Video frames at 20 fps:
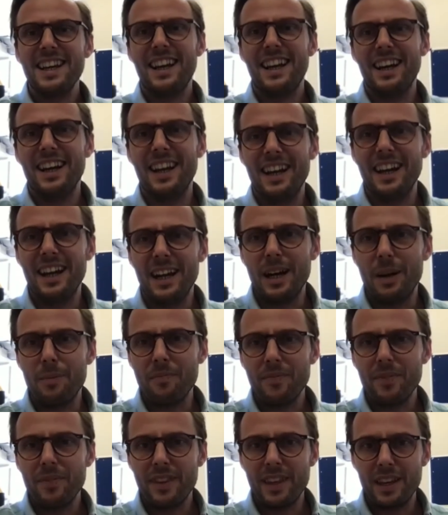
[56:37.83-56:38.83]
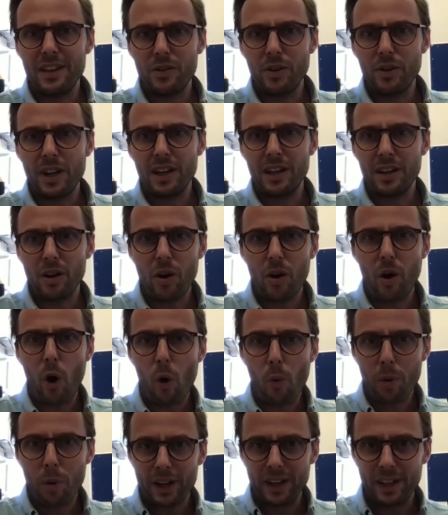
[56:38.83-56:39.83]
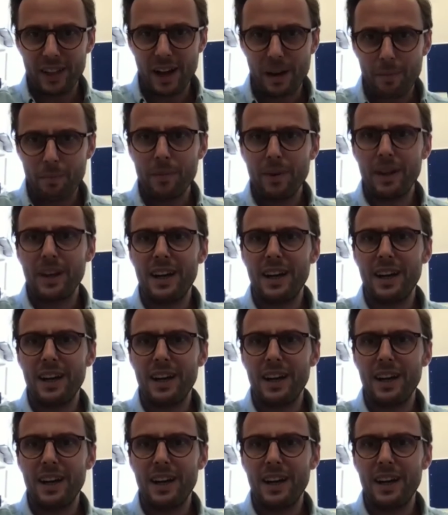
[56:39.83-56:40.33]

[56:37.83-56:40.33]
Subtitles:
then you can open it up.